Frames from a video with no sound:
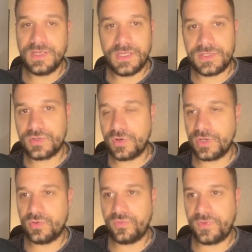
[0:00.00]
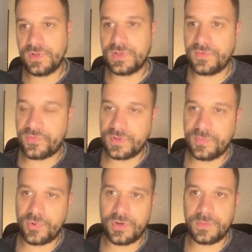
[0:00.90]
It's going to feel different
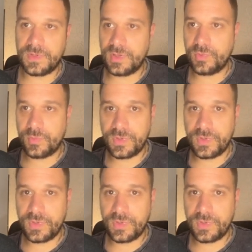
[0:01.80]
probably when